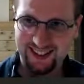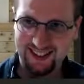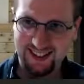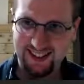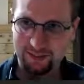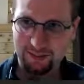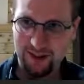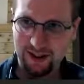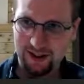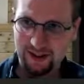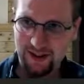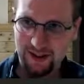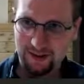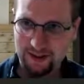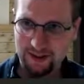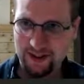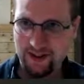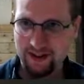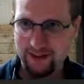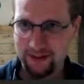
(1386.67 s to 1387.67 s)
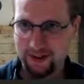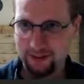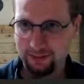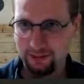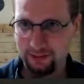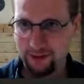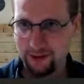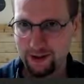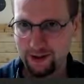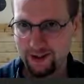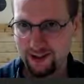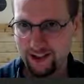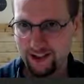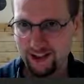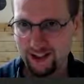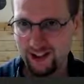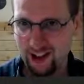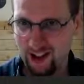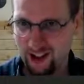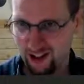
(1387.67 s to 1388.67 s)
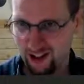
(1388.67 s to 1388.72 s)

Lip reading: File times aren't important at all.